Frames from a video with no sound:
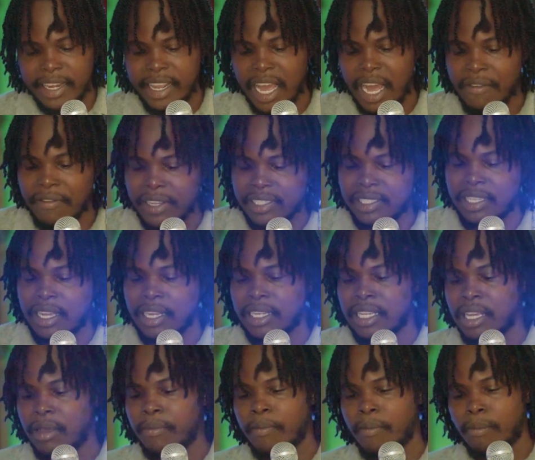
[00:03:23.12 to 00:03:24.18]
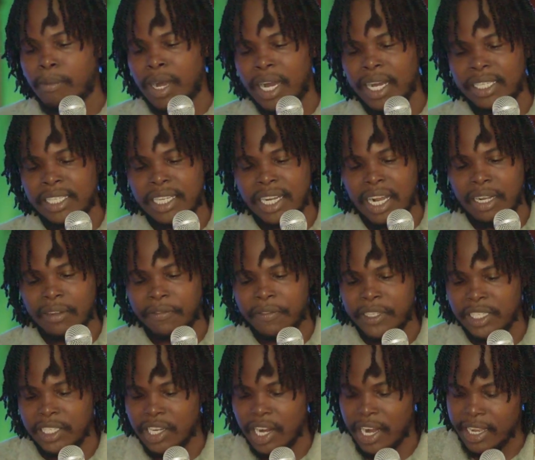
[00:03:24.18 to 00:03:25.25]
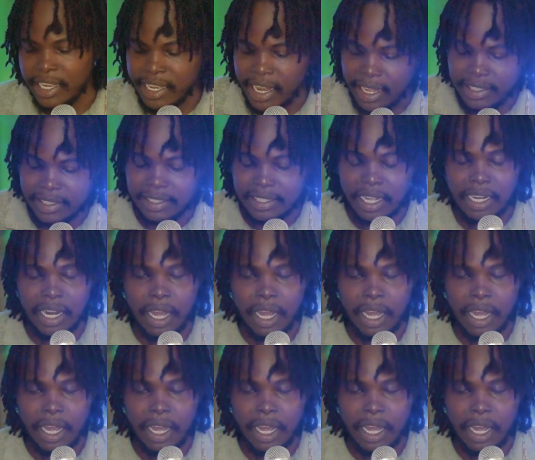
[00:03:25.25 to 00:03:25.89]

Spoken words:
you have a song named March On featuring Dexter